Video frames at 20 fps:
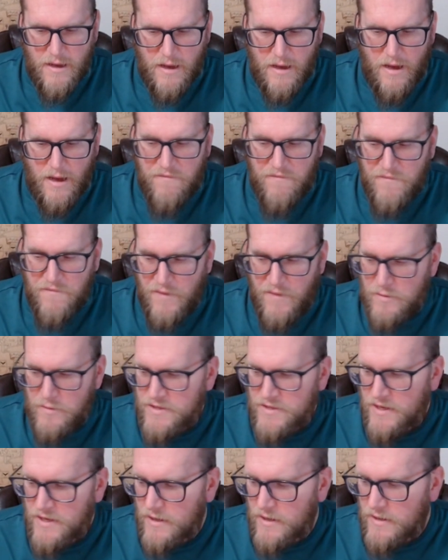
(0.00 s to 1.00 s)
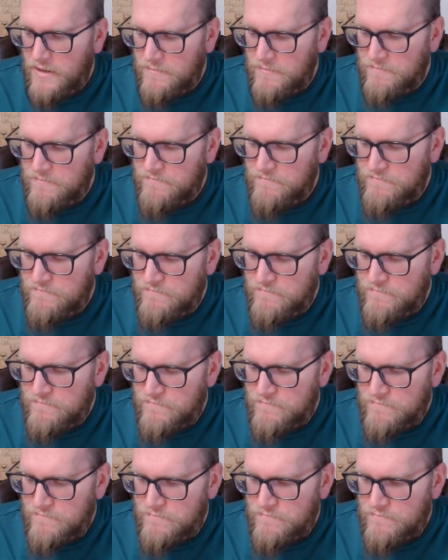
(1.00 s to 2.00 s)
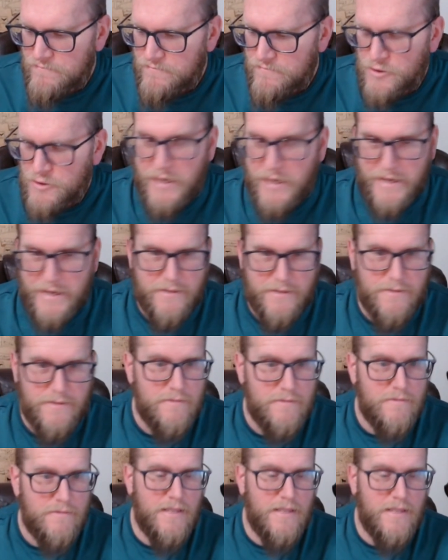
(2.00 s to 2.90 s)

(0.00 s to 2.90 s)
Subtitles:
I felt tricked.